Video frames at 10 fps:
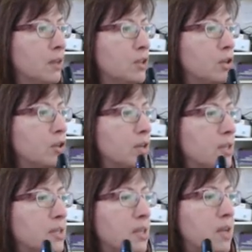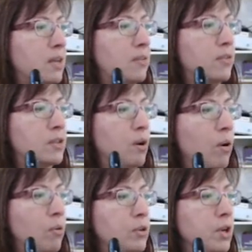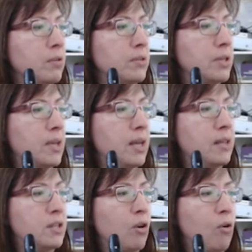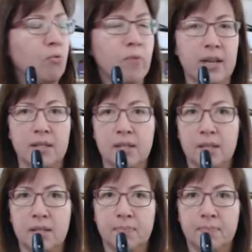So you can see there's a whole note and there's a whole rest.